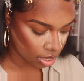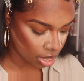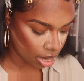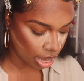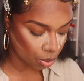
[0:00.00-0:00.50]

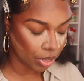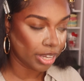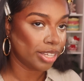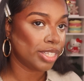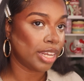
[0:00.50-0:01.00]
Now we
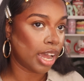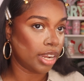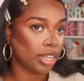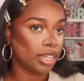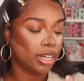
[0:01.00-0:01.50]
get into the
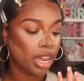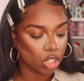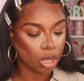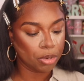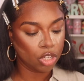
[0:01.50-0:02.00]
eyelid.
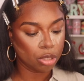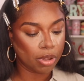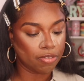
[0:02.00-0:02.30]
So I'm gonna use my